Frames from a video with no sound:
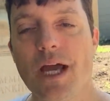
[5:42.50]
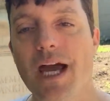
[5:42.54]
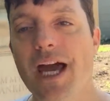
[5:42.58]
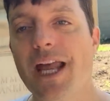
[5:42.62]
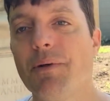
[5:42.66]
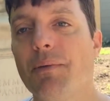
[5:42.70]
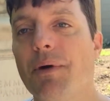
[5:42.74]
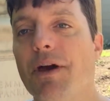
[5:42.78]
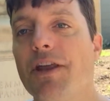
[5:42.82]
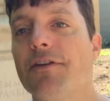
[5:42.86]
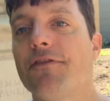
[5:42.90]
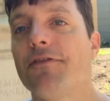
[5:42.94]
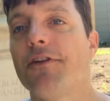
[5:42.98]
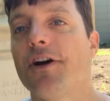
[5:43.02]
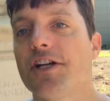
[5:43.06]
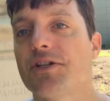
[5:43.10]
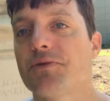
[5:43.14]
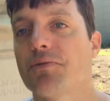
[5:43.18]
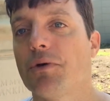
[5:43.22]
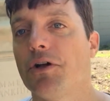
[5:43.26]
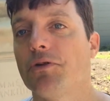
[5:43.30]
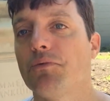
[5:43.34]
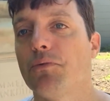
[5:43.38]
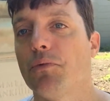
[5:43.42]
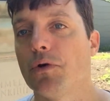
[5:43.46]
anyway, the
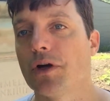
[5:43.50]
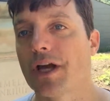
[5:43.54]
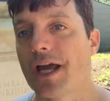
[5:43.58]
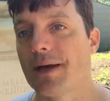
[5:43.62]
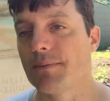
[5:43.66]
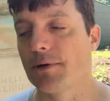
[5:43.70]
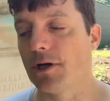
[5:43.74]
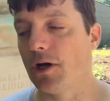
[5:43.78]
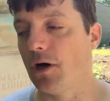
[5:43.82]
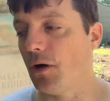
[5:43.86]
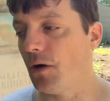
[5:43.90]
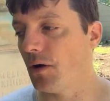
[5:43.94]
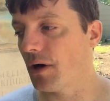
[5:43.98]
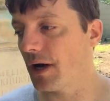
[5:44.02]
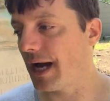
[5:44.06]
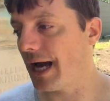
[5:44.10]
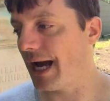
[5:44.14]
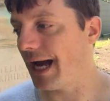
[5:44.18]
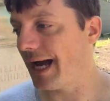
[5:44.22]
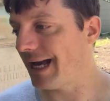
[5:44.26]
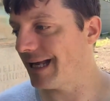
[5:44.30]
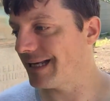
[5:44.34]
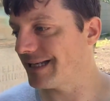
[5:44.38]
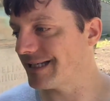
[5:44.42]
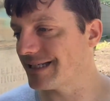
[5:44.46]
First World War came along
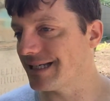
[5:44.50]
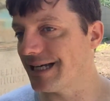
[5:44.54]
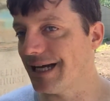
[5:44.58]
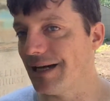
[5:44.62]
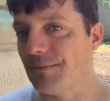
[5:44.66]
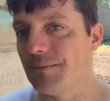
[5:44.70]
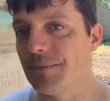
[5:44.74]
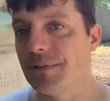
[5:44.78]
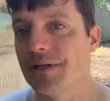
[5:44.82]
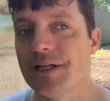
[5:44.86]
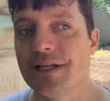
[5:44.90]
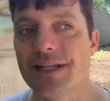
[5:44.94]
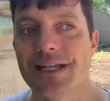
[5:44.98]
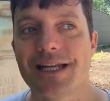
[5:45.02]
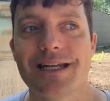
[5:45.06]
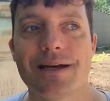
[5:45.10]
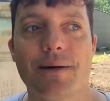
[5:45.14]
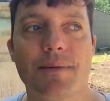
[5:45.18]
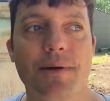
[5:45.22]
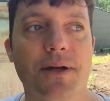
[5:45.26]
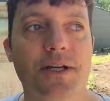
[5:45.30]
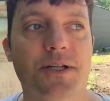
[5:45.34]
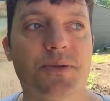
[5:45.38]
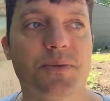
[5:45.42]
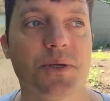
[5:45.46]
and um, the
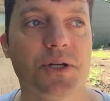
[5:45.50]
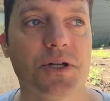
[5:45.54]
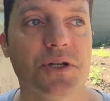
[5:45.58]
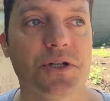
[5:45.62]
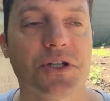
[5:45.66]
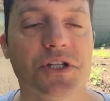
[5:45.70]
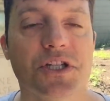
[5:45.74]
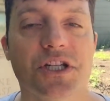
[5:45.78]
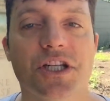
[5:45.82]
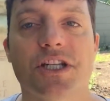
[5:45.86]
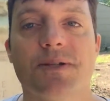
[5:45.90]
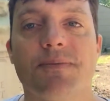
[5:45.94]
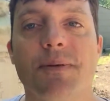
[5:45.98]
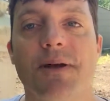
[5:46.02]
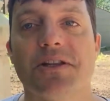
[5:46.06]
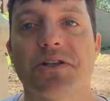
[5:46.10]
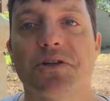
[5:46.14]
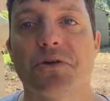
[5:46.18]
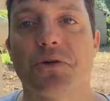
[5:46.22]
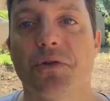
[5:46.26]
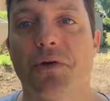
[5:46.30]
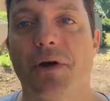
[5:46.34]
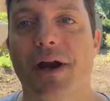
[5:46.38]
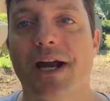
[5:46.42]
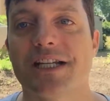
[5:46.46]
WSPU
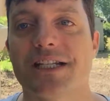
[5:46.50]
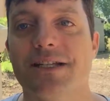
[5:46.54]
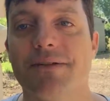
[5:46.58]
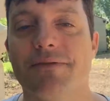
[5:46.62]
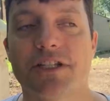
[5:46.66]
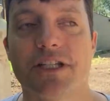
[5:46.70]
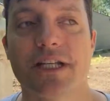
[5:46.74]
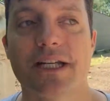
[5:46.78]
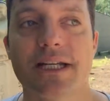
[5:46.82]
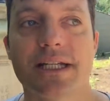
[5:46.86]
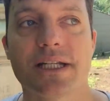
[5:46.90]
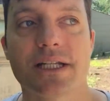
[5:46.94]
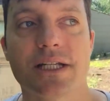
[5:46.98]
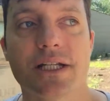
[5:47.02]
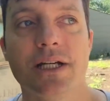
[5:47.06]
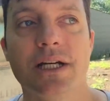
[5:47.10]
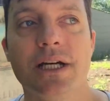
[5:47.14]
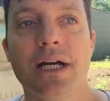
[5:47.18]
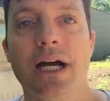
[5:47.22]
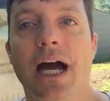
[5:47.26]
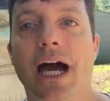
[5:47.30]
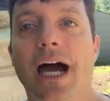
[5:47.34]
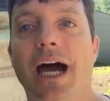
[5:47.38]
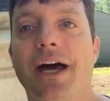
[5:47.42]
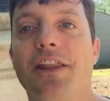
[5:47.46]
suspended all their activities
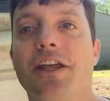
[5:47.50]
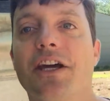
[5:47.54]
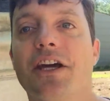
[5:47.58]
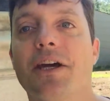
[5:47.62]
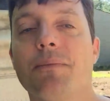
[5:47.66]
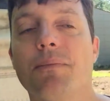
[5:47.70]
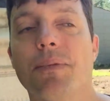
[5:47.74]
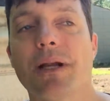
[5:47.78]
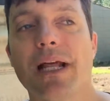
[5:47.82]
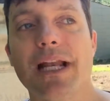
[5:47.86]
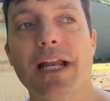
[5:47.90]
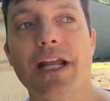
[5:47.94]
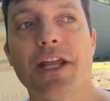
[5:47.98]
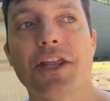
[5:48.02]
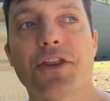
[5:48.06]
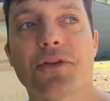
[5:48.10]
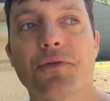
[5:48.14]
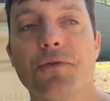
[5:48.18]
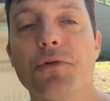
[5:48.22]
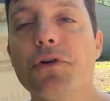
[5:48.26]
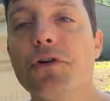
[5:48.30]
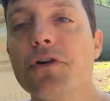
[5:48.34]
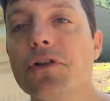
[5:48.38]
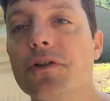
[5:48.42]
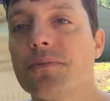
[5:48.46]
and they completely
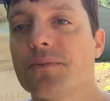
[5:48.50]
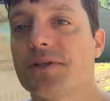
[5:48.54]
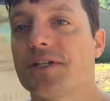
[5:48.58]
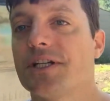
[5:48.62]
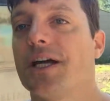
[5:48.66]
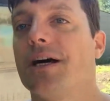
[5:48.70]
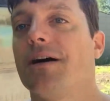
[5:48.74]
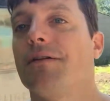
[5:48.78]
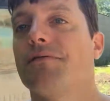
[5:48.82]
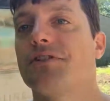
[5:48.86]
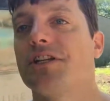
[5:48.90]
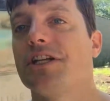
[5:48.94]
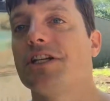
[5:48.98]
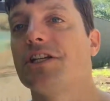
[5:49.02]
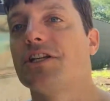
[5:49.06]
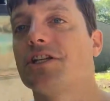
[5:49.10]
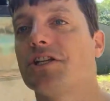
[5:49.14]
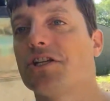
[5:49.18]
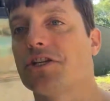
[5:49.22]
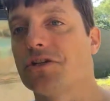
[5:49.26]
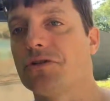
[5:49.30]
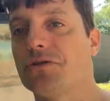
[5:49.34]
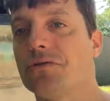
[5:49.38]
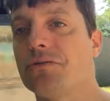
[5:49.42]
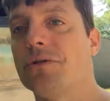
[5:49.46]
threw themselves
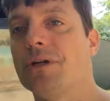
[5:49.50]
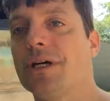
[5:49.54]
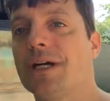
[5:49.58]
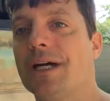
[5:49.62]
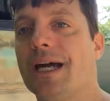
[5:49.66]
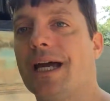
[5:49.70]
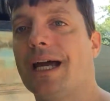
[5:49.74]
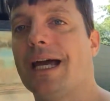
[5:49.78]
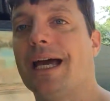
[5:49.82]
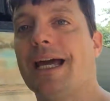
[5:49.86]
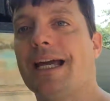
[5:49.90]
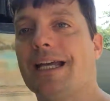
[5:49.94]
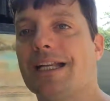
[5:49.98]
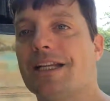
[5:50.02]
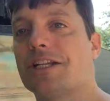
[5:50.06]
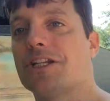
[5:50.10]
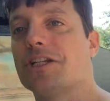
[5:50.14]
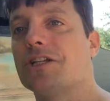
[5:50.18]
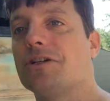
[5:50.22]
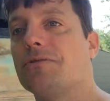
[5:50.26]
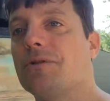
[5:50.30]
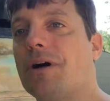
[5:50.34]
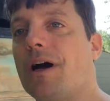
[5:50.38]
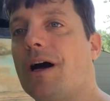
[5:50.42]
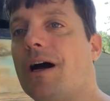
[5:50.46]
into,
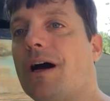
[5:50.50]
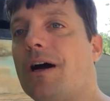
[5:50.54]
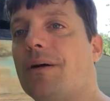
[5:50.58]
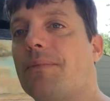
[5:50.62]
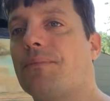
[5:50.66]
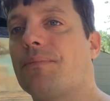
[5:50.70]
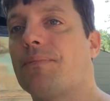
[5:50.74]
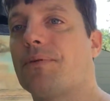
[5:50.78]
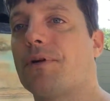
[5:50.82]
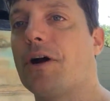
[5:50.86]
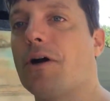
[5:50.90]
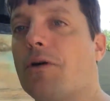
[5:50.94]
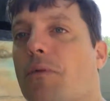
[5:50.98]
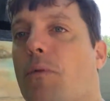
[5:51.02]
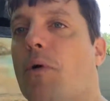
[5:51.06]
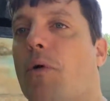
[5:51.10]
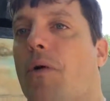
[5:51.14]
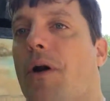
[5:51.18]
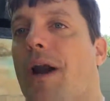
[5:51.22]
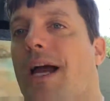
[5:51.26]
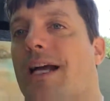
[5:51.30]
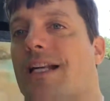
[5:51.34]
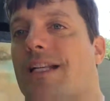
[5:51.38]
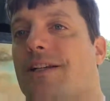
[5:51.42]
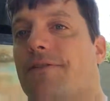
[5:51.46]
into uh,
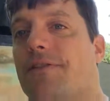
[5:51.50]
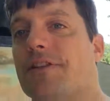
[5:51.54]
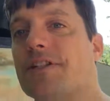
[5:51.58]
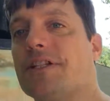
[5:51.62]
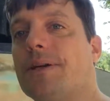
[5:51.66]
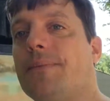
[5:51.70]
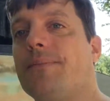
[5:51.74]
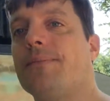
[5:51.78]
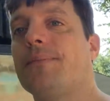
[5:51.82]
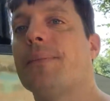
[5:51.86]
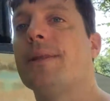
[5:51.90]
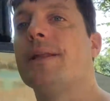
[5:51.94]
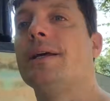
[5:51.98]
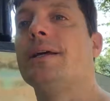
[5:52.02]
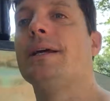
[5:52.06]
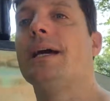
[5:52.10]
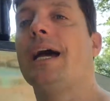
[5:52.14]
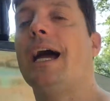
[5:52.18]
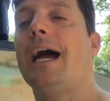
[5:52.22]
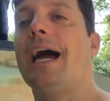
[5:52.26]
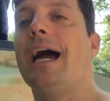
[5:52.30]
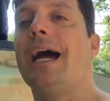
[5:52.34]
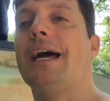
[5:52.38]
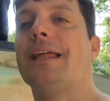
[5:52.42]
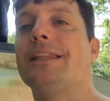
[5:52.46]
pro-war activism.
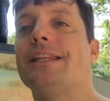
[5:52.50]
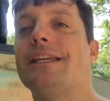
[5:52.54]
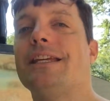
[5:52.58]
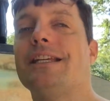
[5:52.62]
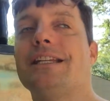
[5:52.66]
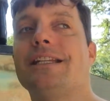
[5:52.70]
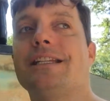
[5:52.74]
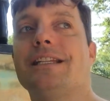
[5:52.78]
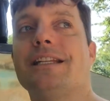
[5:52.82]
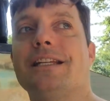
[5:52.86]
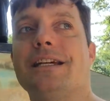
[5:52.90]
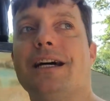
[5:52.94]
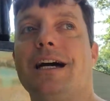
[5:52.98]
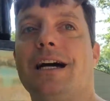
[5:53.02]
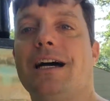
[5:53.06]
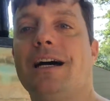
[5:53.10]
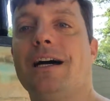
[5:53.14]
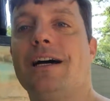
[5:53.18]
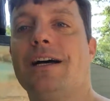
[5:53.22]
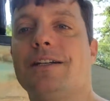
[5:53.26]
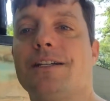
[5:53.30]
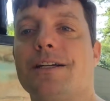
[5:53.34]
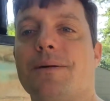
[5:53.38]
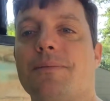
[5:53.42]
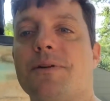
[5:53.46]
And the
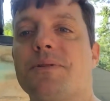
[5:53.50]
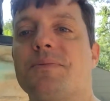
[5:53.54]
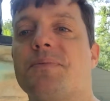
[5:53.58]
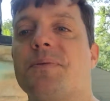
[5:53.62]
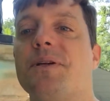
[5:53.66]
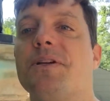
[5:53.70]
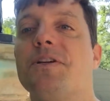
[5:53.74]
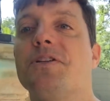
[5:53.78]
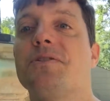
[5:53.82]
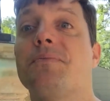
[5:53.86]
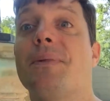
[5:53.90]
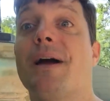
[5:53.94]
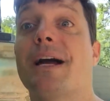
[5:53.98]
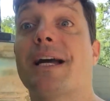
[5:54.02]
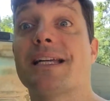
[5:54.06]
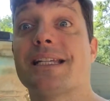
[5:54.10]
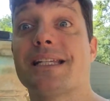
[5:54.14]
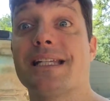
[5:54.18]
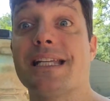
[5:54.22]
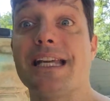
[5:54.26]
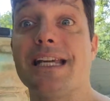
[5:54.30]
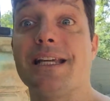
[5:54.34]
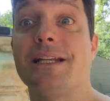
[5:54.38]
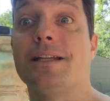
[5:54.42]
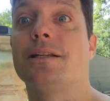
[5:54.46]
uh, WSPU's
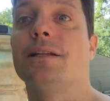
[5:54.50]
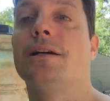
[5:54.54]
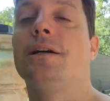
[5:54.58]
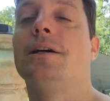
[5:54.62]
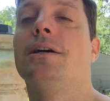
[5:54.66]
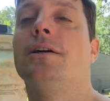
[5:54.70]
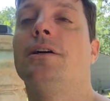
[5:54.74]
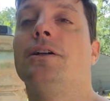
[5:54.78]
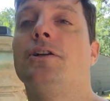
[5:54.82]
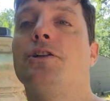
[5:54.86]
magazine